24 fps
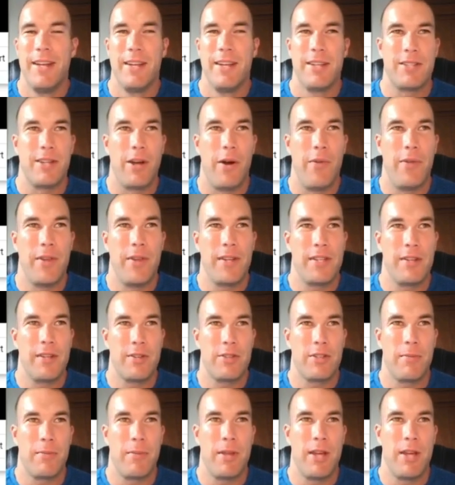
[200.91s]
So this is
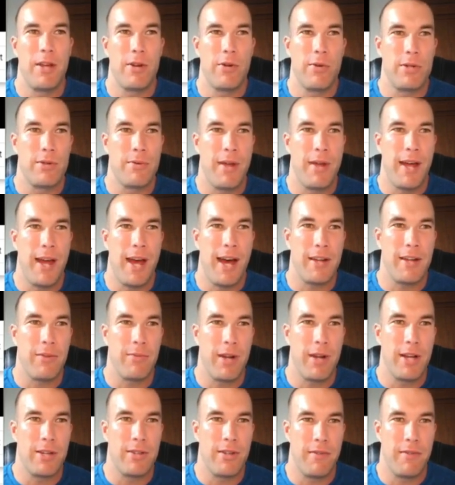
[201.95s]
some of the inquiries we had,
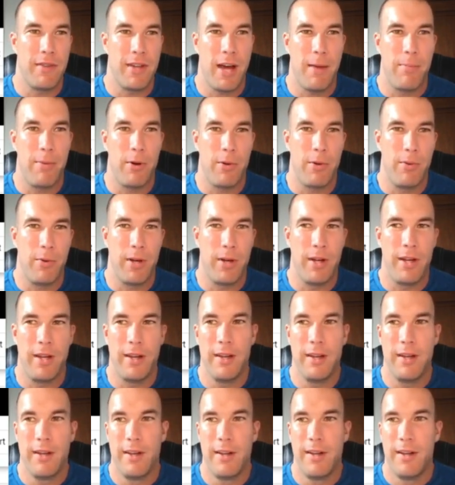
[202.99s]
right? So you have Capital
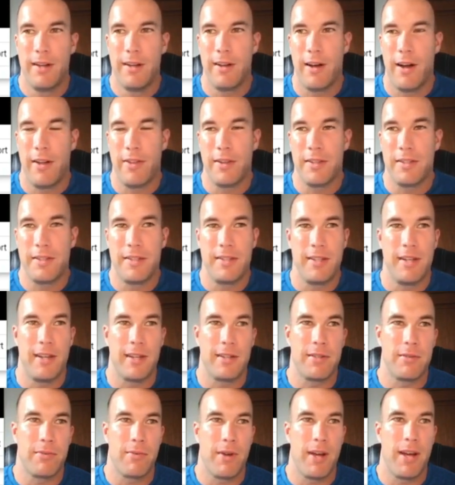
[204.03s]
One on the
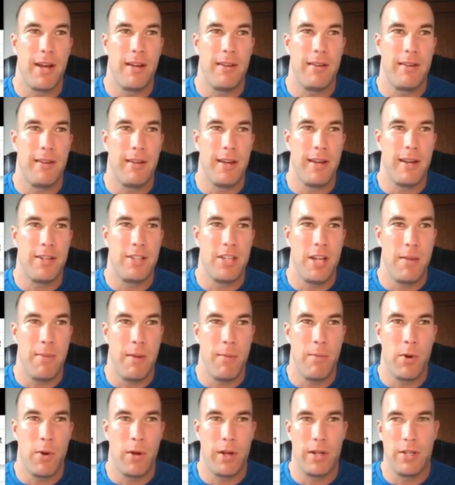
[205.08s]
6th, right?
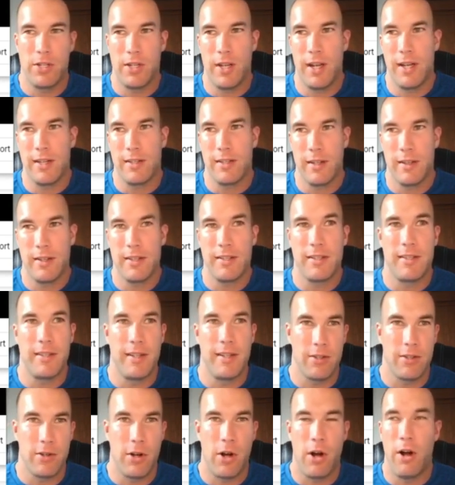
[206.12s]
JP Morgan Chase on the
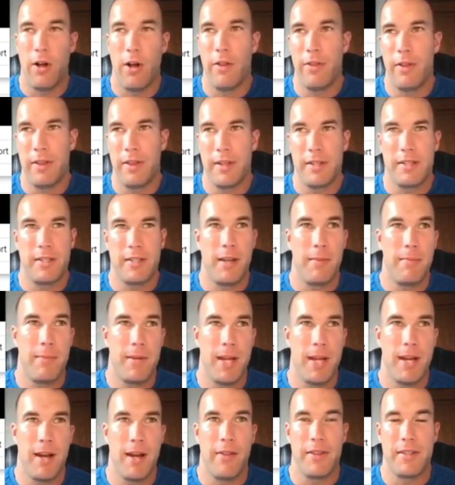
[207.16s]
6th, all on the same
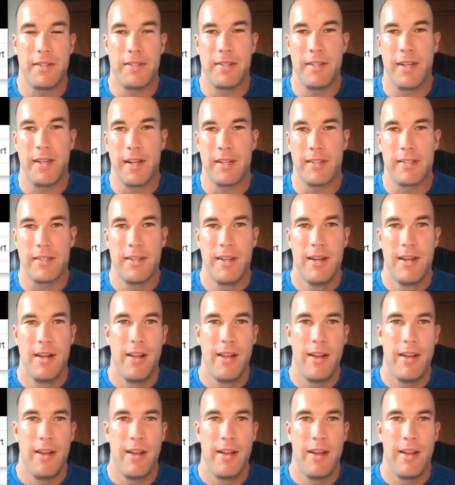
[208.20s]
date on the 6th.